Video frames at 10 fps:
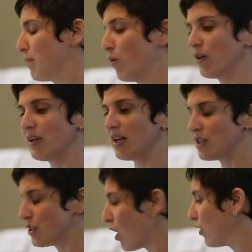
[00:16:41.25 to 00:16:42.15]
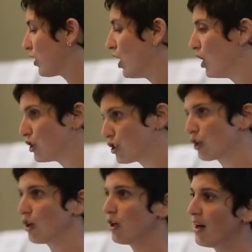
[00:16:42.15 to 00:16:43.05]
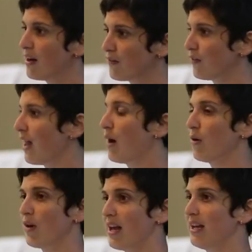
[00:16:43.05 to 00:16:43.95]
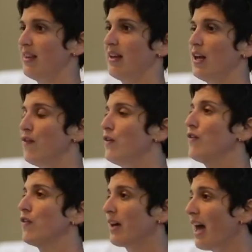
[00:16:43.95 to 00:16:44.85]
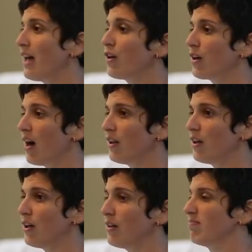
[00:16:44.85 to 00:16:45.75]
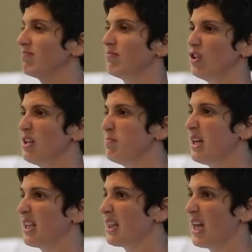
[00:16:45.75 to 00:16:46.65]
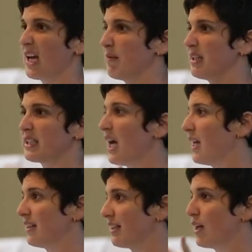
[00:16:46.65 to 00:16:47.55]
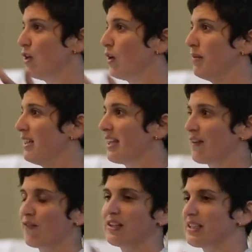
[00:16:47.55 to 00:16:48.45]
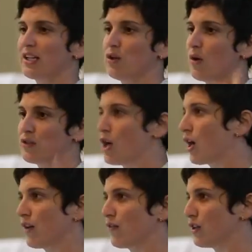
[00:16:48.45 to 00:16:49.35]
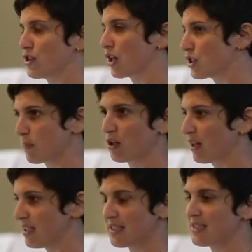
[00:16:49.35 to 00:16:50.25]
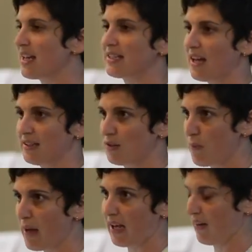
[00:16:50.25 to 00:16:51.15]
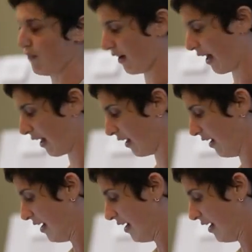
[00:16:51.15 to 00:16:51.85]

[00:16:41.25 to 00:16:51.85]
important as salt, sugar, flour, anything. If you forget your color, you didn't make the thing. I mean, it's done. It's not. You know what I mean? It's like it's like you don't have chocolate for your chocolate chip cookies. It's not done. Don't make it. Forget it.